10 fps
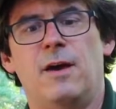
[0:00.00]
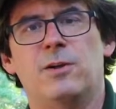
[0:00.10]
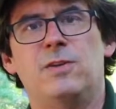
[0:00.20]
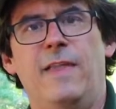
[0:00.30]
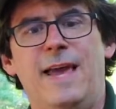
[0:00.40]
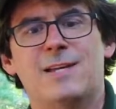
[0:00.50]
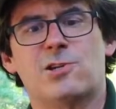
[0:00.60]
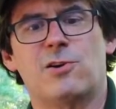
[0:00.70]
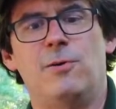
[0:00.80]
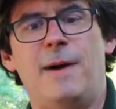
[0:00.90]
a land
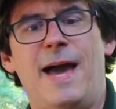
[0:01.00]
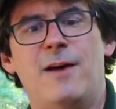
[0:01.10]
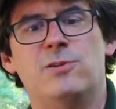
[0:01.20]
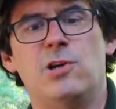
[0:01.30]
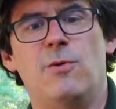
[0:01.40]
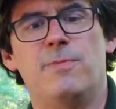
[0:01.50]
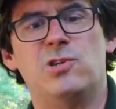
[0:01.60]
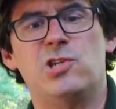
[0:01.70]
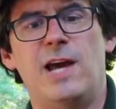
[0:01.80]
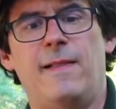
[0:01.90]
turtle by how domed the
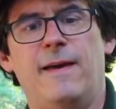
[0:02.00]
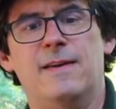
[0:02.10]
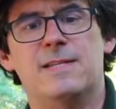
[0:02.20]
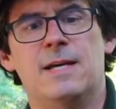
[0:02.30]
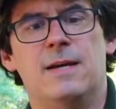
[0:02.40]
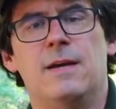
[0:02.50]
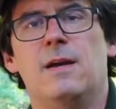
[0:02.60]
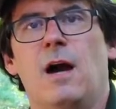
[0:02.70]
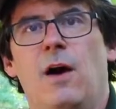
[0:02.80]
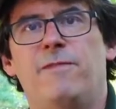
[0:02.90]
shell is.
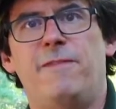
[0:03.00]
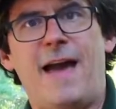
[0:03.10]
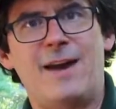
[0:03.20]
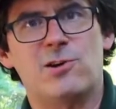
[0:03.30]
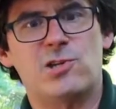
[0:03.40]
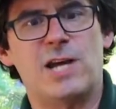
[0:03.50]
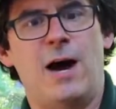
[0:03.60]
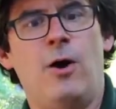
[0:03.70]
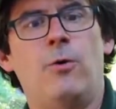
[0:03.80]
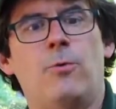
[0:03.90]
A flatter
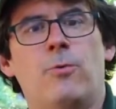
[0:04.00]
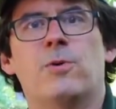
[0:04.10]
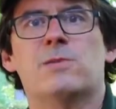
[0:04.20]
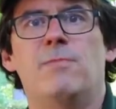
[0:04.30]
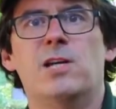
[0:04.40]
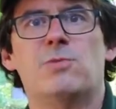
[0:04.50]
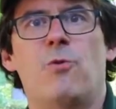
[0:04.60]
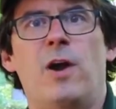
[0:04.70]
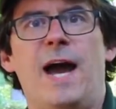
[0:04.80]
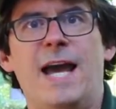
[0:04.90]
shell is much
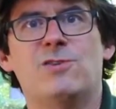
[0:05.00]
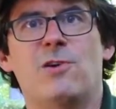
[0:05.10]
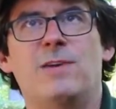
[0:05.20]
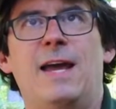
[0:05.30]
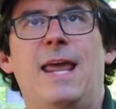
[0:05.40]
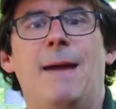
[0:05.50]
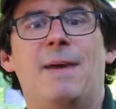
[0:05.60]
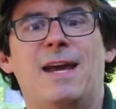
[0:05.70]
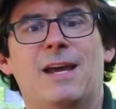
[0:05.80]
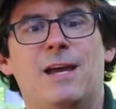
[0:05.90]
more
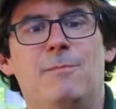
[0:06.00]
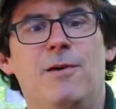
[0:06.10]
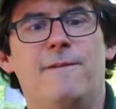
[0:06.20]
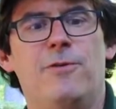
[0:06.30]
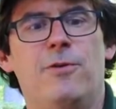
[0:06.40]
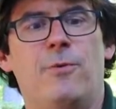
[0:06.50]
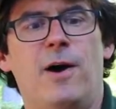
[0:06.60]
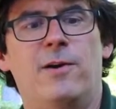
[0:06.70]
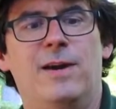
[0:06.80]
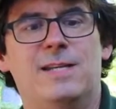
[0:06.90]
hydrodynamic and can move through the
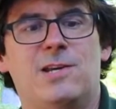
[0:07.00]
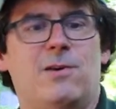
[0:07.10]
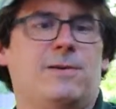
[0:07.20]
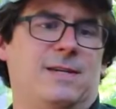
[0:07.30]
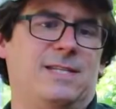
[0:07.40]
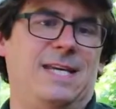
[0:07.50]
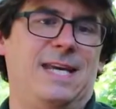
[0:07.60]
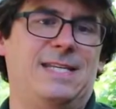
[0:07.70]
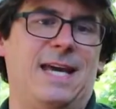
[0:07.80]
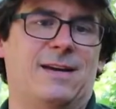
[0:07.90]
water easier. You see
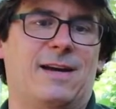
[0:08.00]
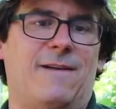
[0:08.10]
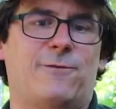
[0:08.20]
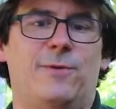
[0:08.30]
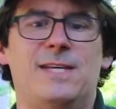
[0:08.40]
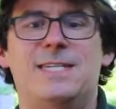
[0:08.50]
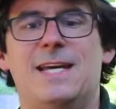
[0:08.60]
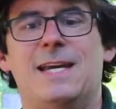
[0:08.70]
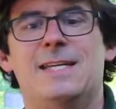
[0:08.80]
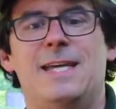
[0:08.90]
he's getting comfortable, he's
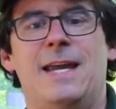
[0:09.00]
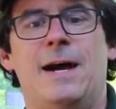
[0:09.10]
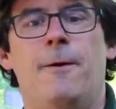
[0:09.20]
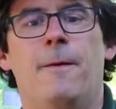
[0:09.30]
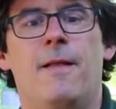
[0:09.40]
sticking his head out.